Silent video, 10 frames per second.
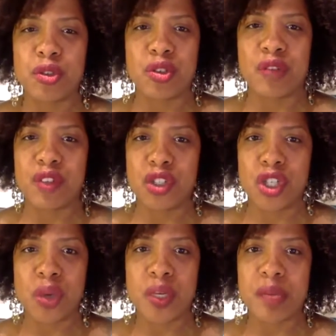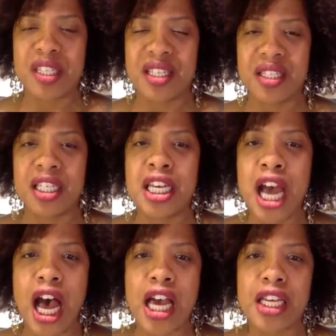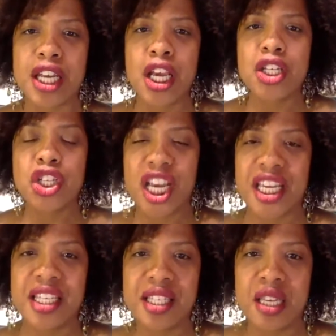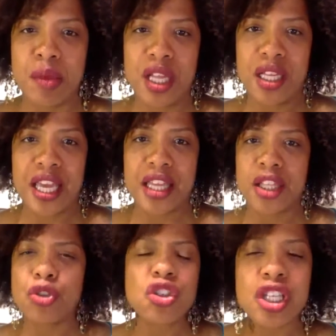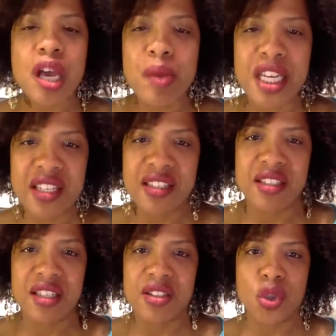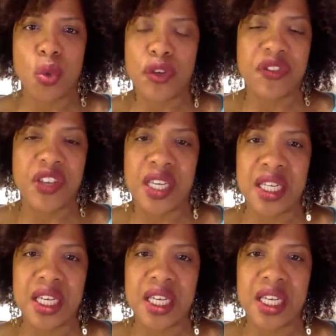of this show and ABC did not check his email. Like, there's just, I mean, his Twitter feed.